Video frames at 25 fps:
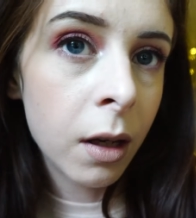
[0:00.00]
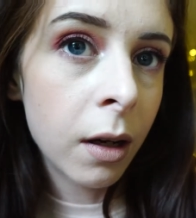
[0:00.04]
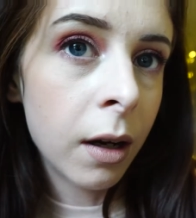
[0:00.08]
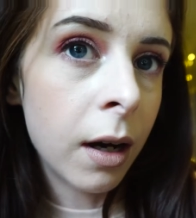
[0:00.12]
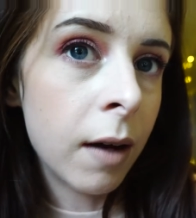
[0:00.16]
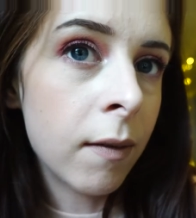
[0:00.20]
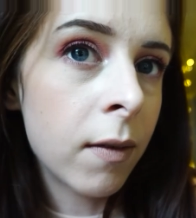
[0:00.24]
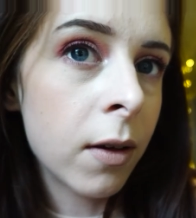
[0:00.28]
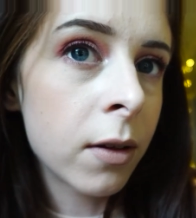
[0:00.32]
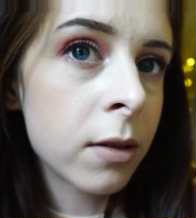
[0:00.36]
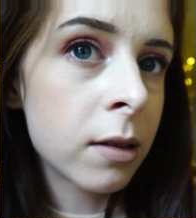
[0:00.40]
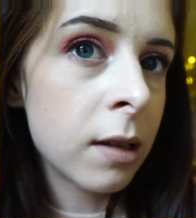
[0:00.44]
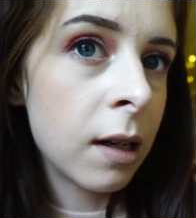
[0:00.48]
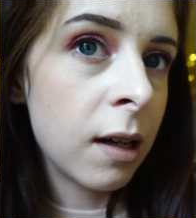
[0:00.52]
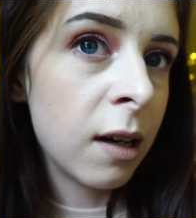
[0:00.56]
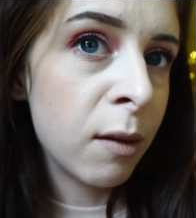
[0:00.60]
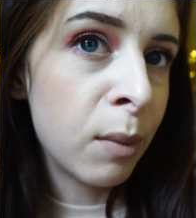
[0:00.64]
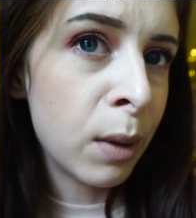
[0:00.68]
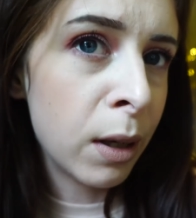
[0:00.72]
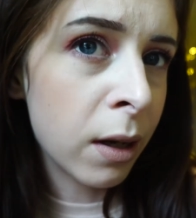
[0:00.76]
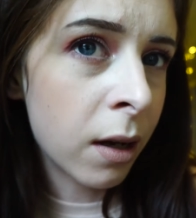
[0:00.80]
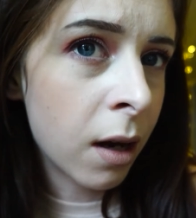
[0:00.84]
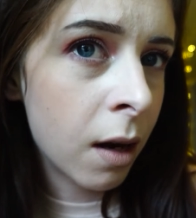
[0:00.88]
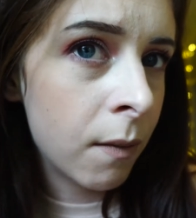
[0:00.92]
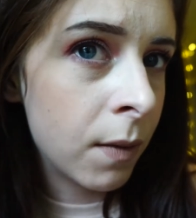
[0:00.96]
I've lost a little
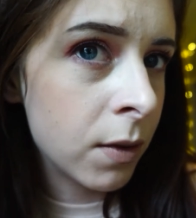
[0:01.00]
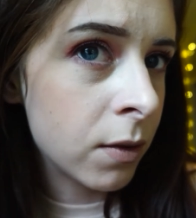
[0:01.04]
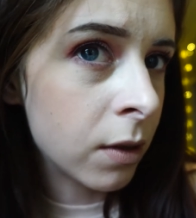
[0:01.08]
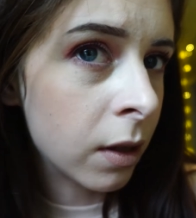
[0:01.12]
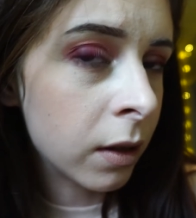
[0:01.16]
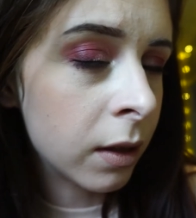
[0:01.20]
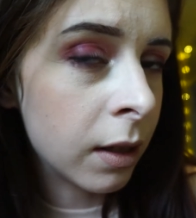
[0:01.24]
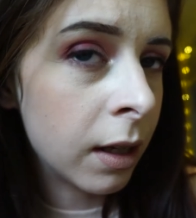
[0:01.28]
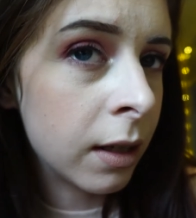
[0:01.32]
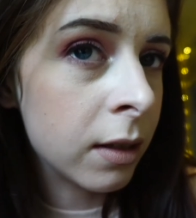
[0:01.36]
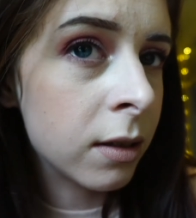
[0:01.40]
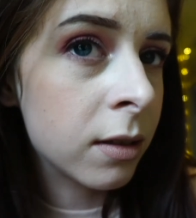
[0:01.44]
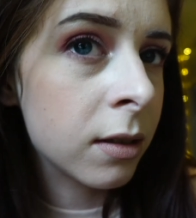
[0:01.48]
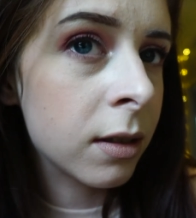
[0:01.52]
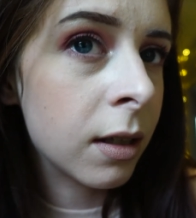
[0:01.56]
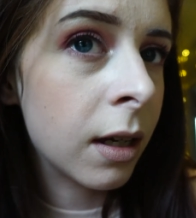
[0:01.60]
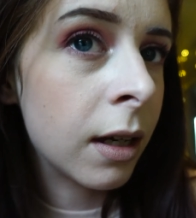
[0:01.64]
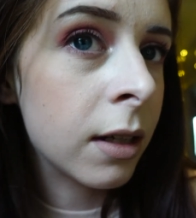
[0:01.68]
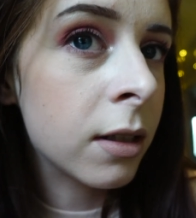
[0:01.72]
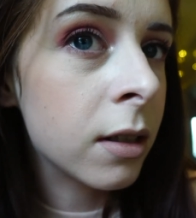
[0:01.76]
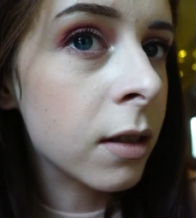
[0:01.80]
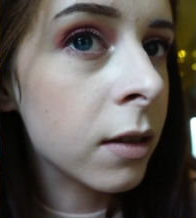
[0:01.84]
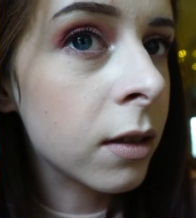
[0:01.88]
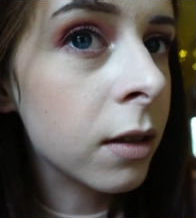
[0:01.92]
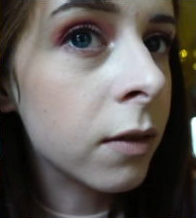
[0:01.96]
bit of coverage on the
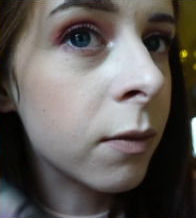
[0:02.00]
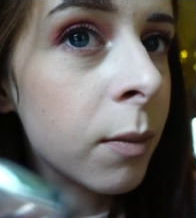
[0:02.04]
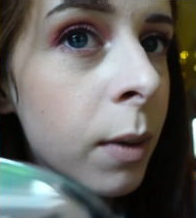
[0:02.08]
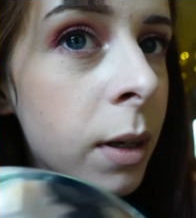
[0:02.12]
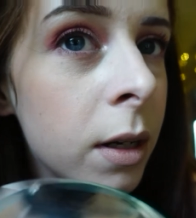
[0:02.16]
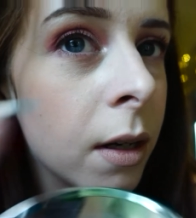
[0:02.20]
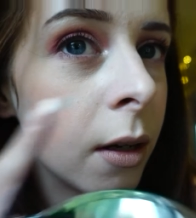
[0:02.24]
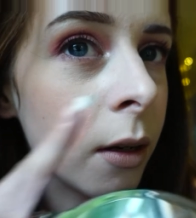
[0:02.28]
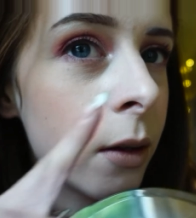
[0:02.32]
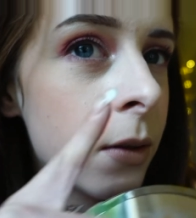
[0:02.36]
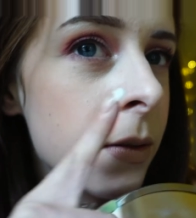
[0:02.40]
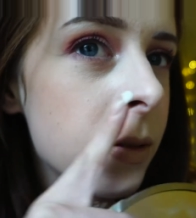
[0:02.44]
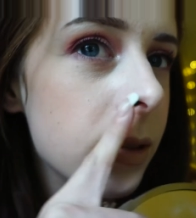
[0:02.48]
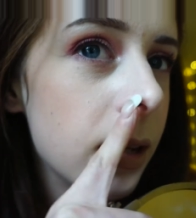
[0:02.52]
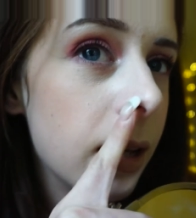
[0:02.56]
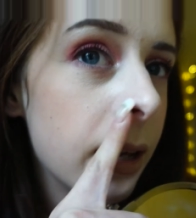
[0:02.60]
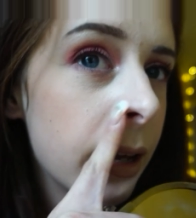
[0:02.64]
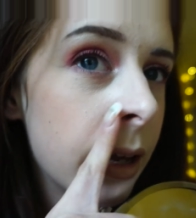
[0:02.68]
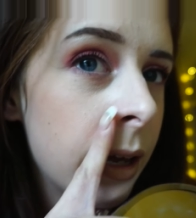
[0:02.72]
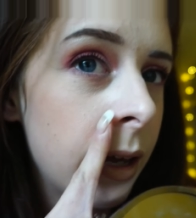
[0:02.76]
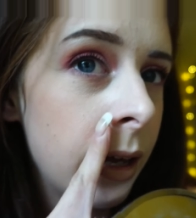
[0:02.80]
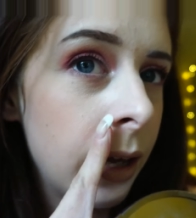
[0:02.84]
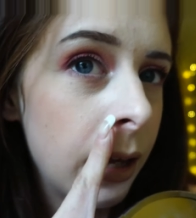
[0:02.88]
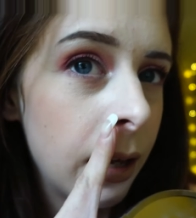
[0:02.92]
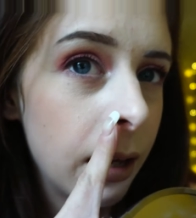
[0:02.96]
edges of my nose,
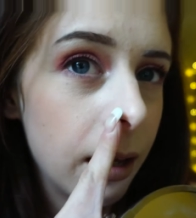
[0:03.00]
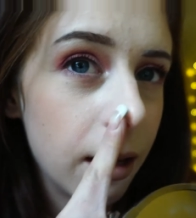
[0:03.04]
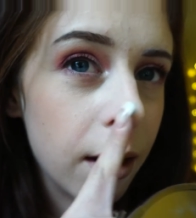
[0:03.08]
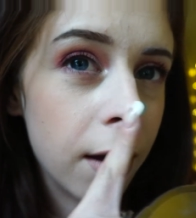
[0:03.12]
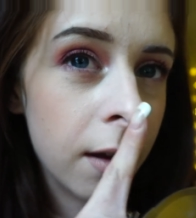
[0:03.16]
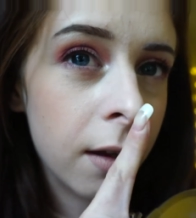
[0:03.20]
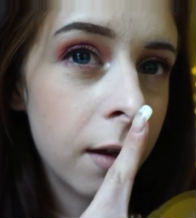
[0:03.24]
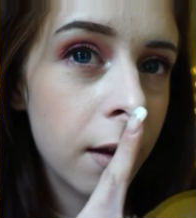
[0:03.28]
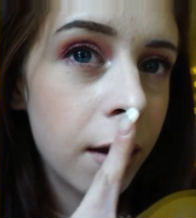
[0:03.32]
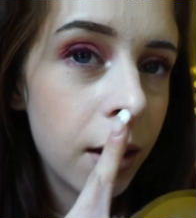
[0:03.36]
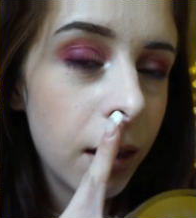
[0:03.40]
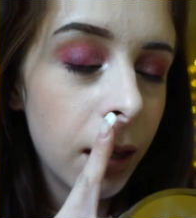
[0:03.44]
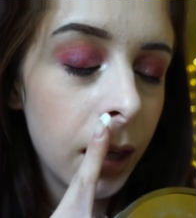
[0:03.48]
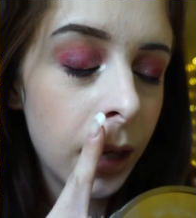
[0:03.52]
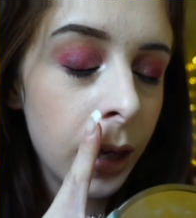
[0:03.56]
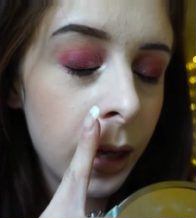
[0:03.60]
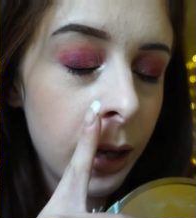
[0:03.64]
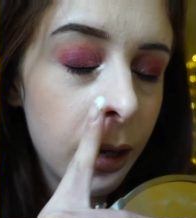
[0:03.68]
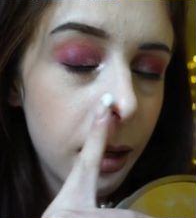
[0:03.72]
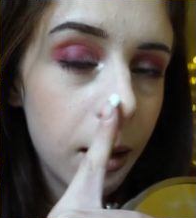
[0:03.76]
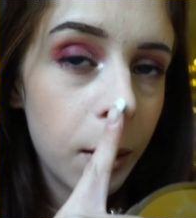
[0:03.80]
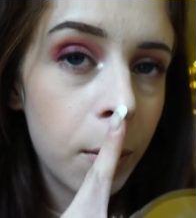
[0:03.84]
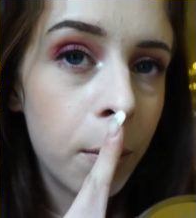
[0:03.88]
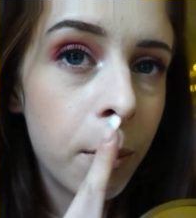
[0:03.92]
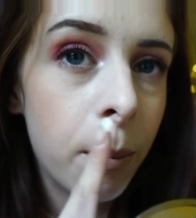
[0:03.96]
like here,
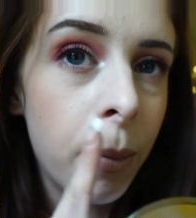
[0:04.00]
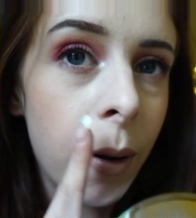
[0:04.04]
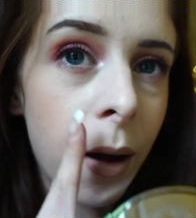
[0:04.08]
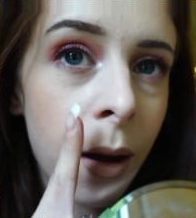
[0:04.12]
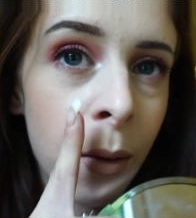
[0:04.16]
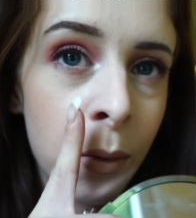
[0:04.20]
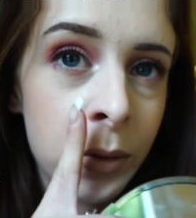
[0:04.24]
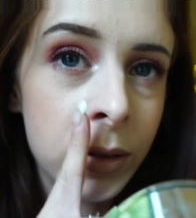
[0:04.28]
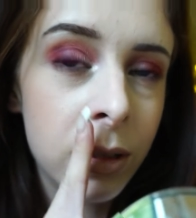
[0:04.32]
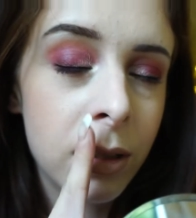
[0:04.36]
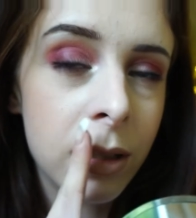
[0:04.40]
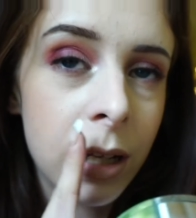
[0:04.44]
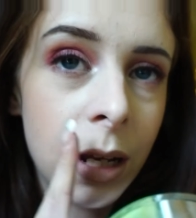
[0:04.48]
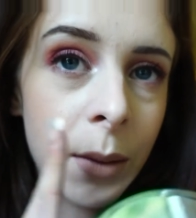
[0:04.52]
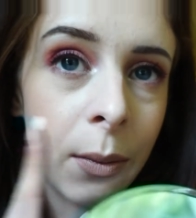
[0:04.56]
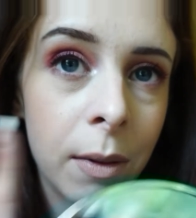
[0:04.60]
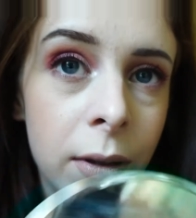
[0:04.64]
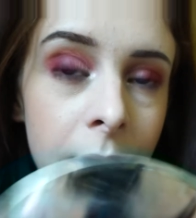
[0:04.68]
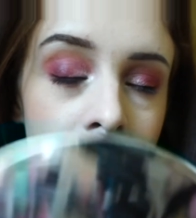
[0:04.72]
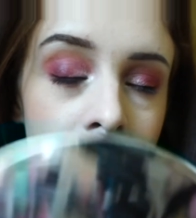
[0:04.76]
but I was asleep on